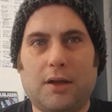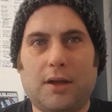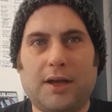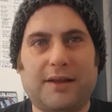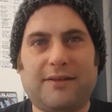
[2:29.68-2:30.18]

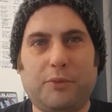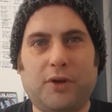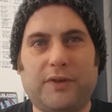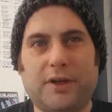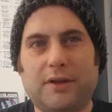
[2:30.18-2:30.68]
And that's the
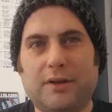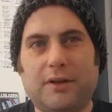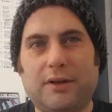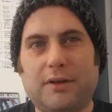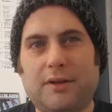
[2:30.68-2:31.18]
movie.
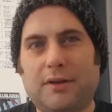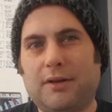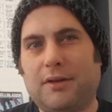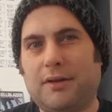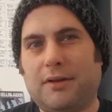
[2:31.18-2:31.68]

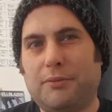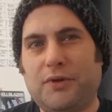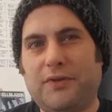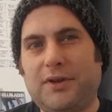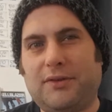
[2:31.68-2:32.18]
The
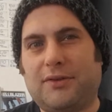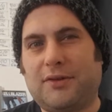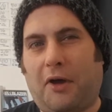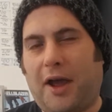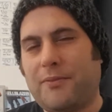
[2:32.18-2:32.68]
movie's
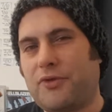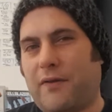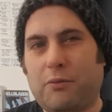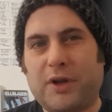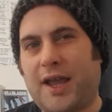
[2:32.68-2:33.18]
time
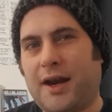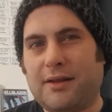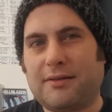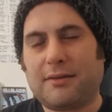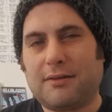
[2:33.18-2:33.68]
travel
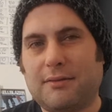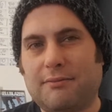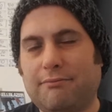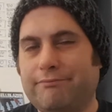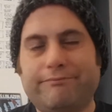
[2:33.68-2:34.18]
mechanics,
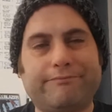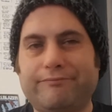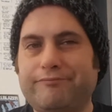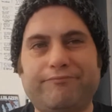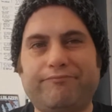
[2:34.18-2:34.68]

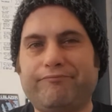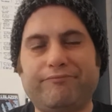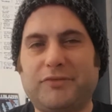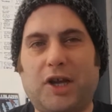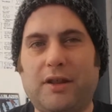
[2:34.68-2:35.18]

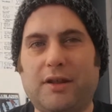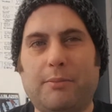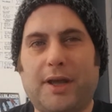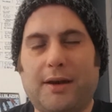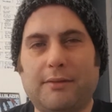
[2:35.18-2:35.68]
don't think
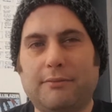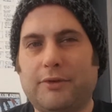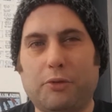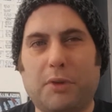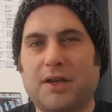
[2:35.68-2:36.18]
about it
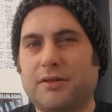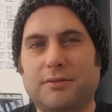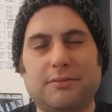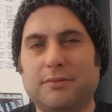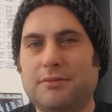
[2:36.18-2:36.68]
too much.
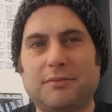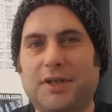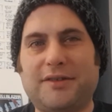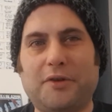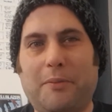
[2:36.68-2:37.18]

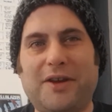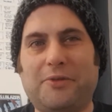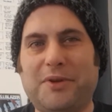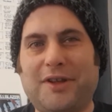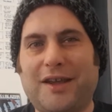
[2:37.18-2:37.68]
It's not meant to
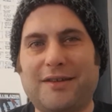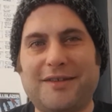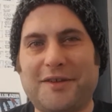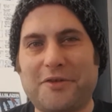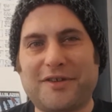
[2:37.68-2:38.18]
be taken
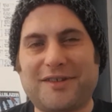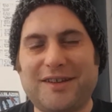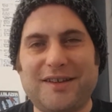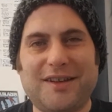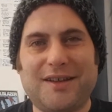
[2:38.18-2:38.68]
seriously.